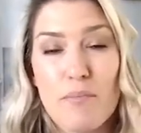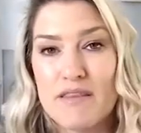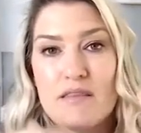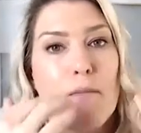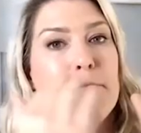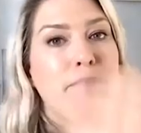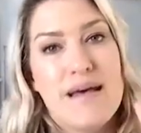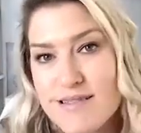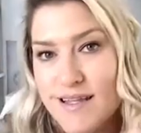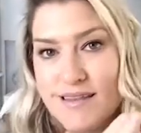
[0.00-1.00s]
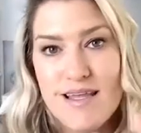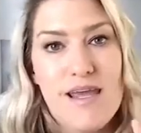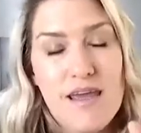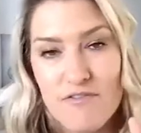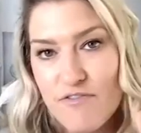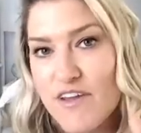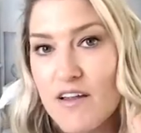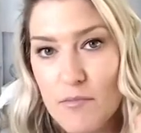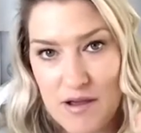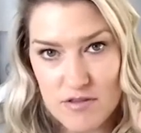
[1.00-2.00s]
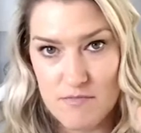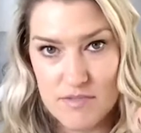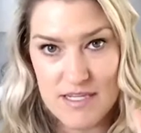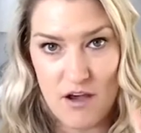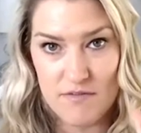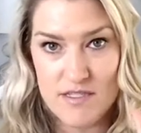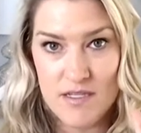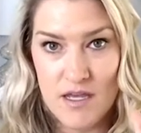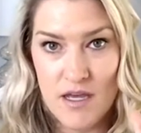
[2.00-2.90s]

but the best that they can feel about themselves.